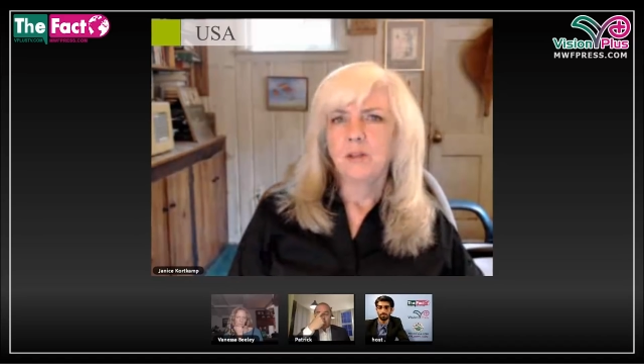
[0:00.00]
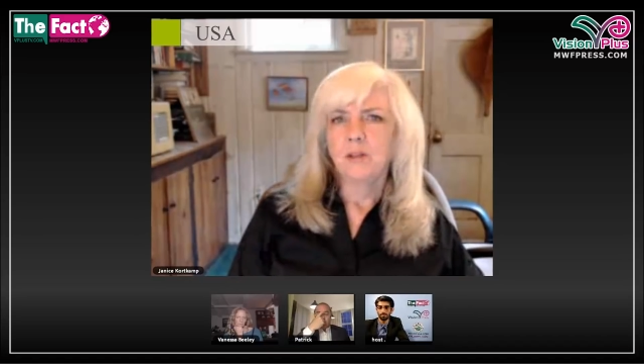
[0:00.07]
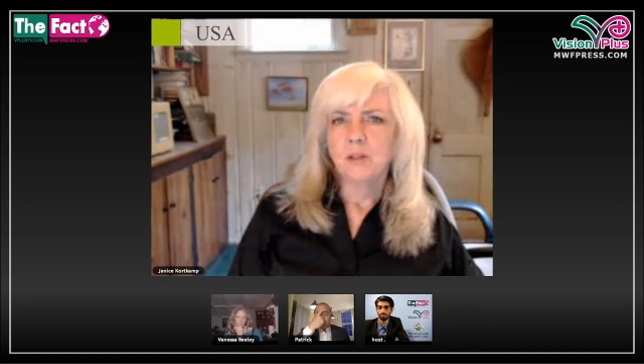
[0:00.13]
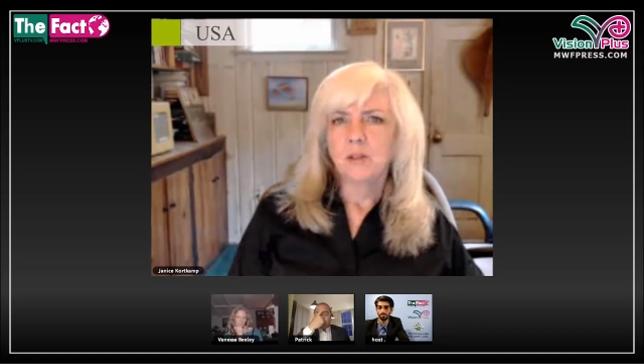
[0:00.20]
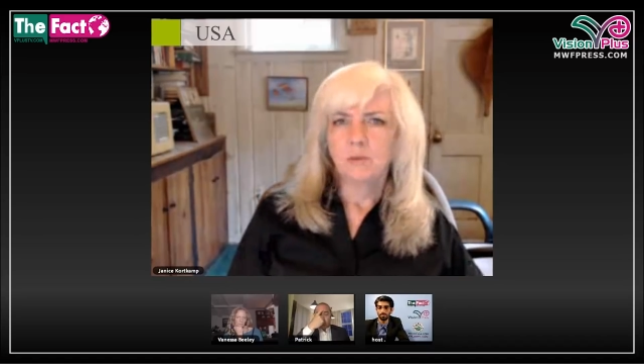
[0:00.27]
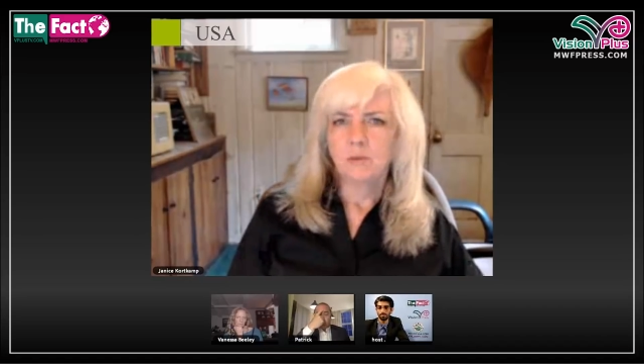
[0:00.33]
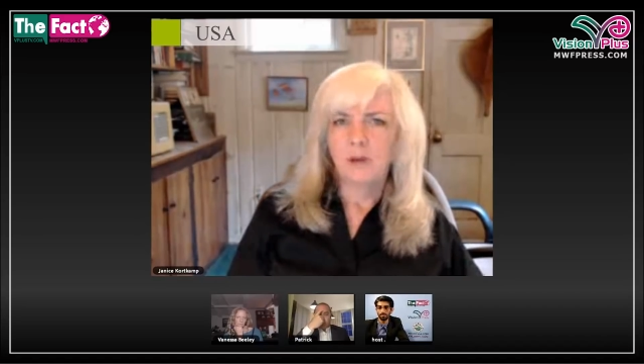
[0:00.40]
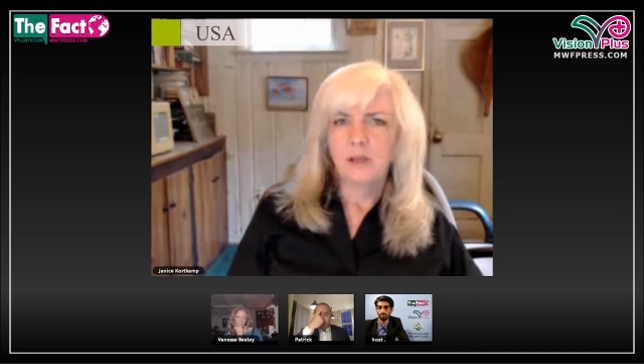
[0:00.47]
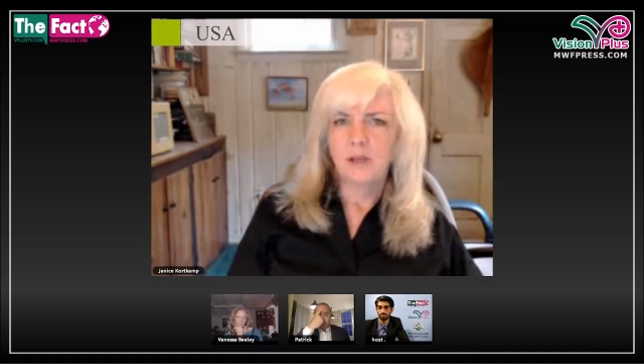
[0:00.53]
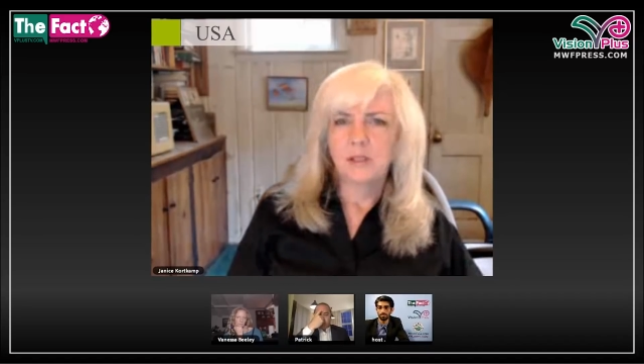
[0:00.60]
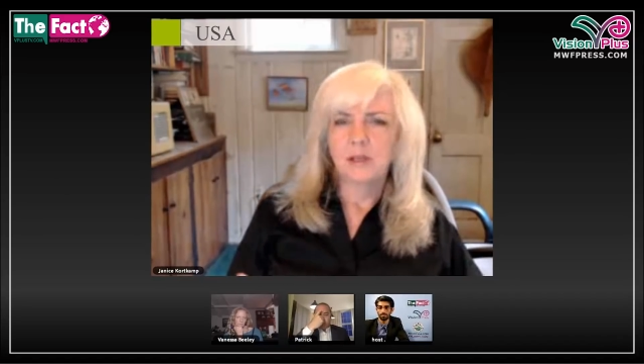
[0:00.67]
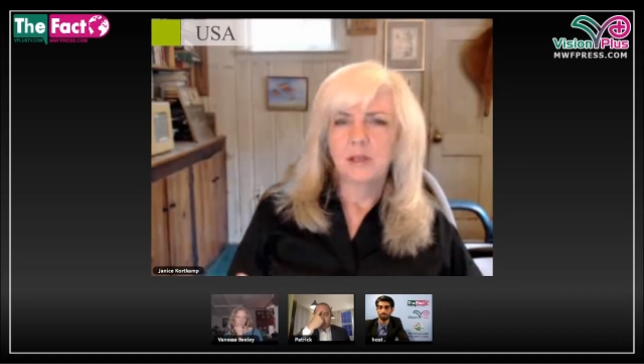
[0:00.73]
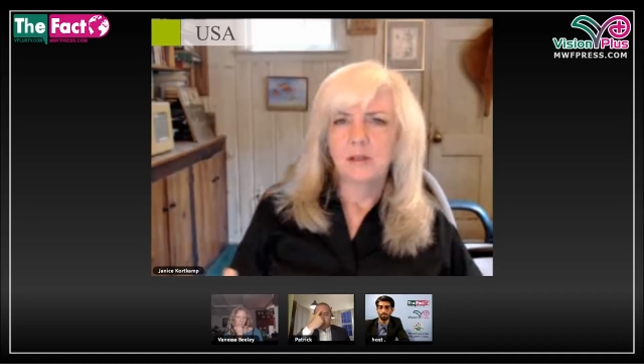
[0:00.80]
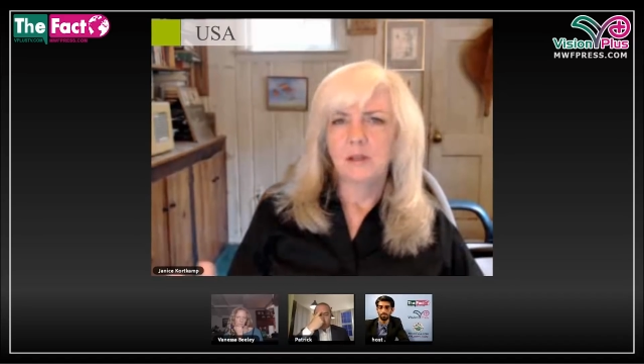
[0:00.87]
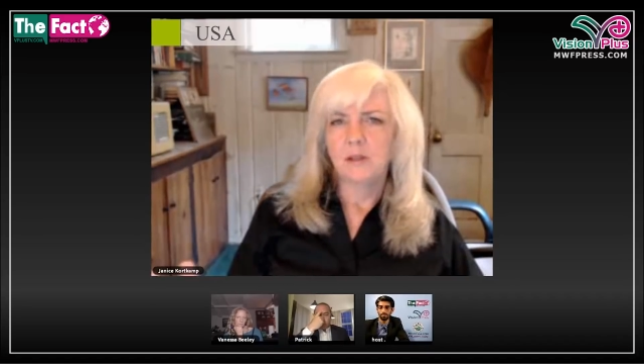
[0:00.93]
And so
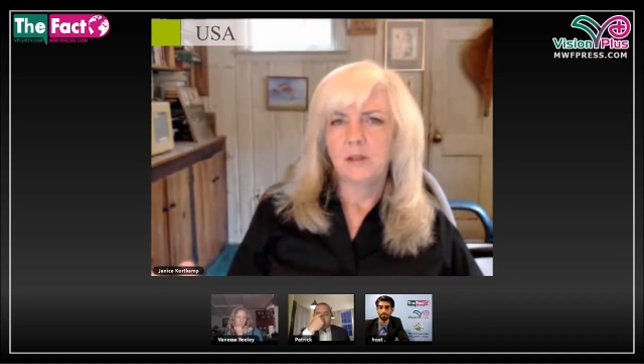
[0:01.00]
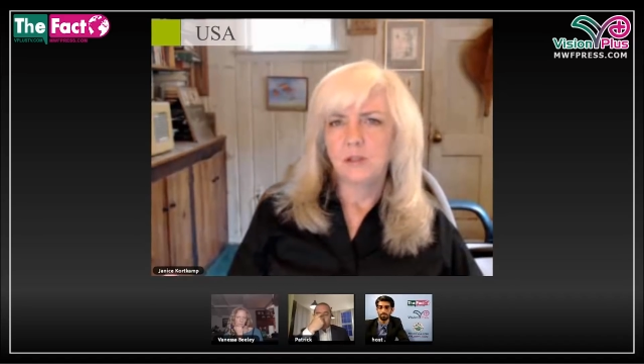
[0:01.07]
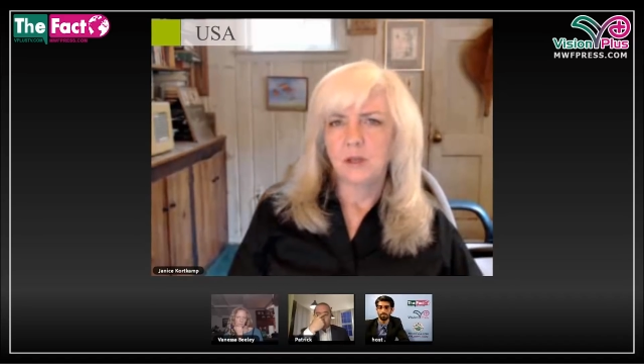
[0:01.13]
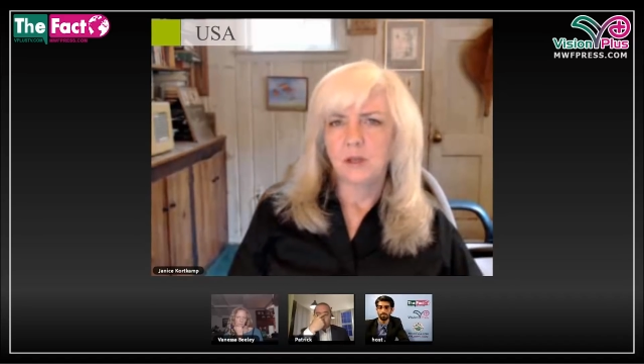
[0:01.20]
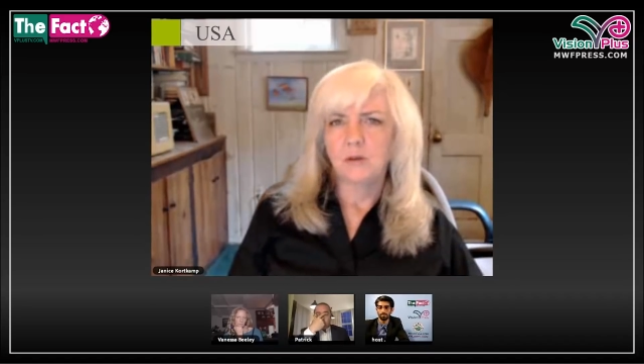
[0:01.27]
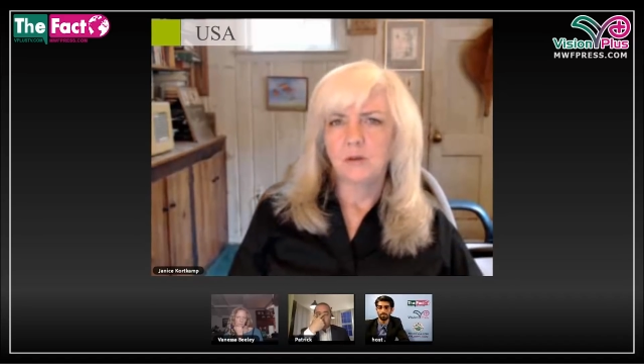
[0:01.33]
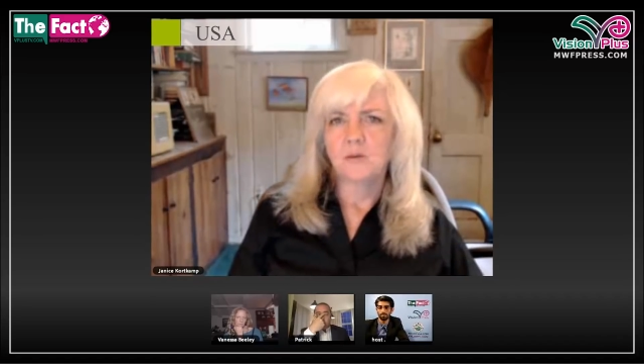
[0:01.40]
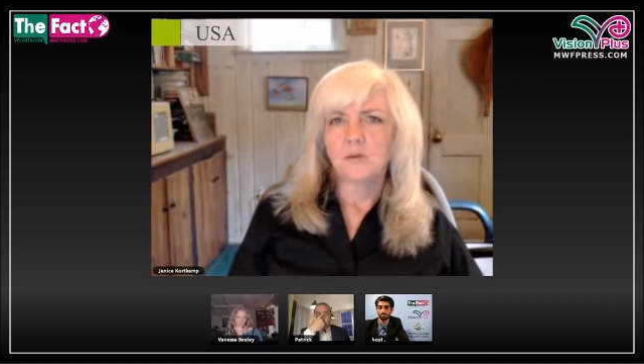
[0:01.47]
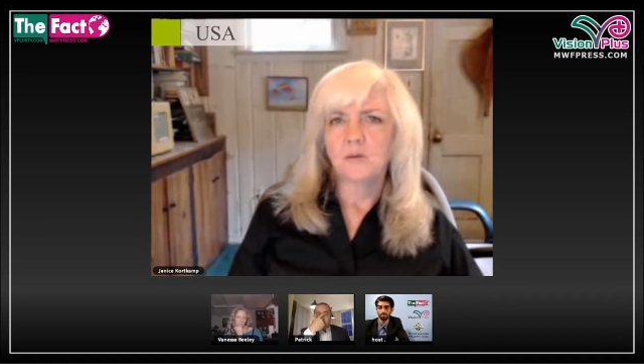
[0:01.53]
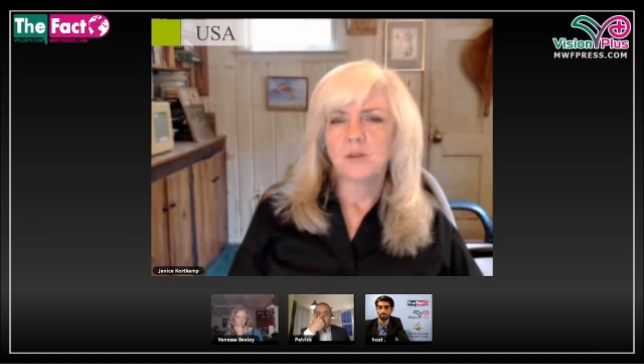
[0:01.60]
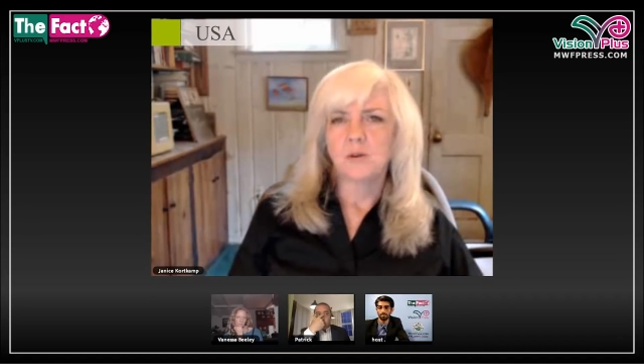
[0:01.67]
basically the general